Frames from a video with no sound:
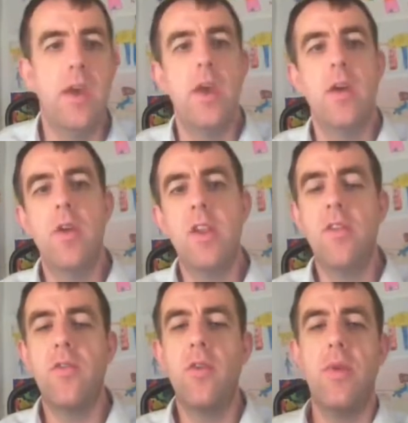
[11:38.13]

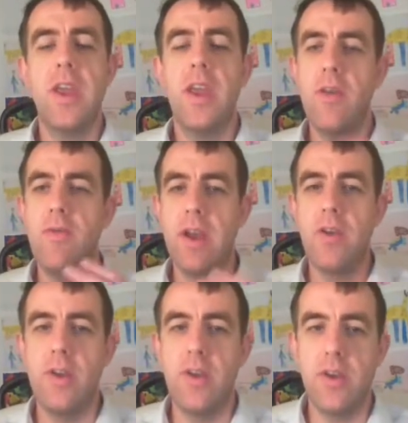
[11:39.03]
Reasons for breaking a vector
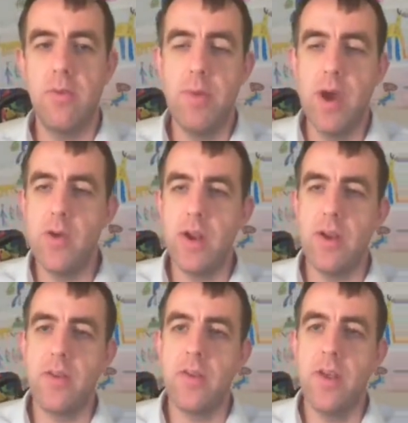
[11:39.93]
into
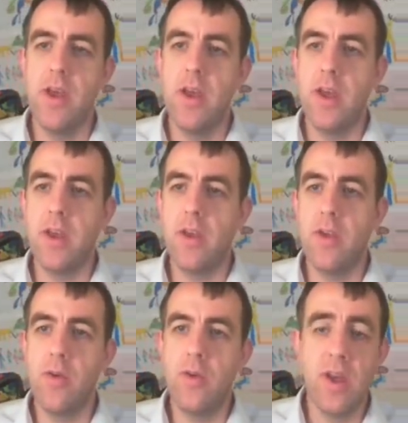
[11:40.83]
components
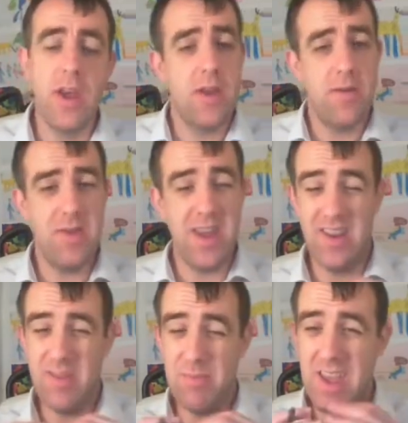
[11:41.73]
include
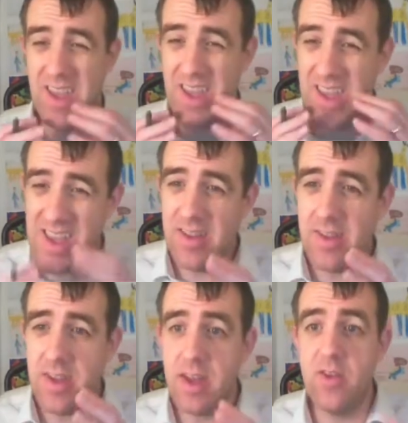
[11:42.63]
it's being
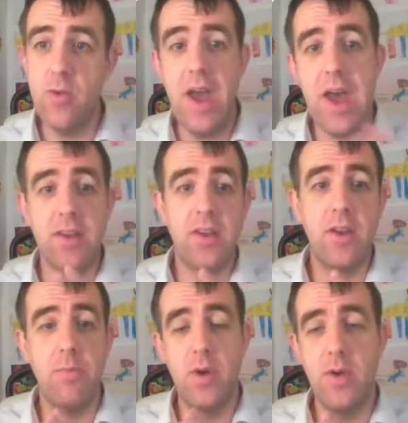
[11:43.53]
easier to add
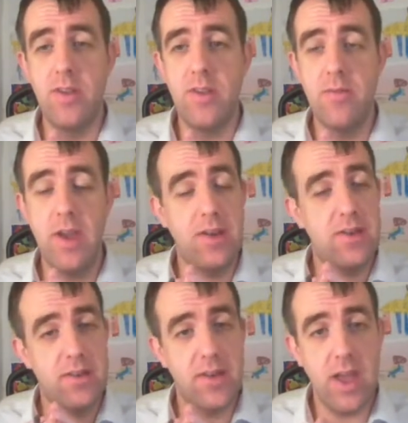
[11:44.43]
components of
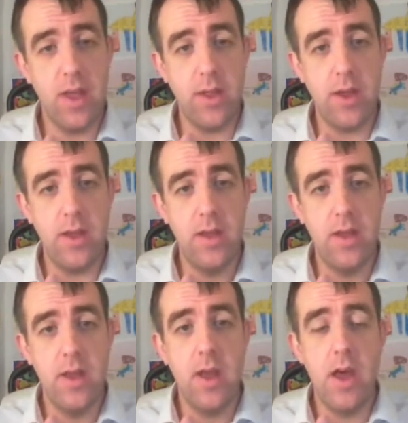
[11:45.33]
vectors together,
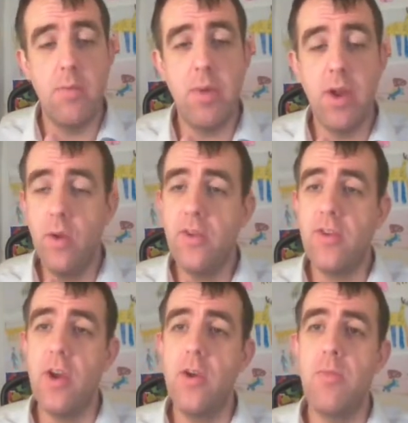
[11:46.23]
but
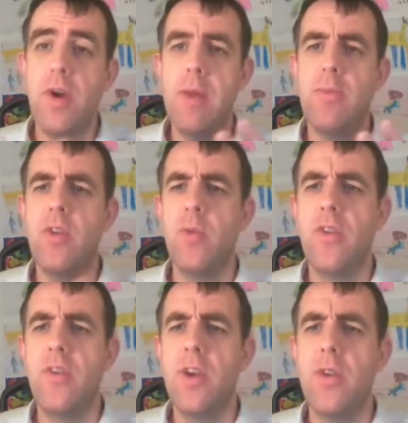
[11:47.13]
also perhaps you want
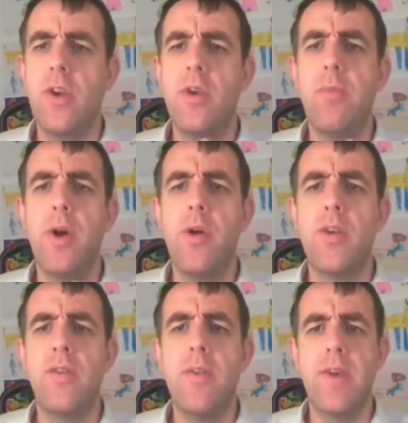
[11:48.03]
to know the
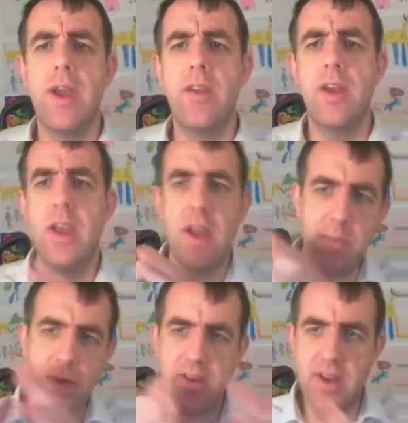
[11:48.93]
component of a vector in a
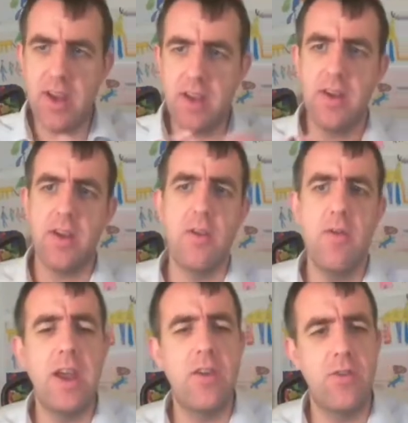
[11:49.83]
particular
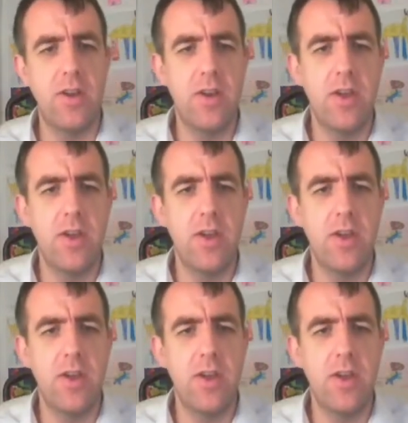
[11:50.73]
direction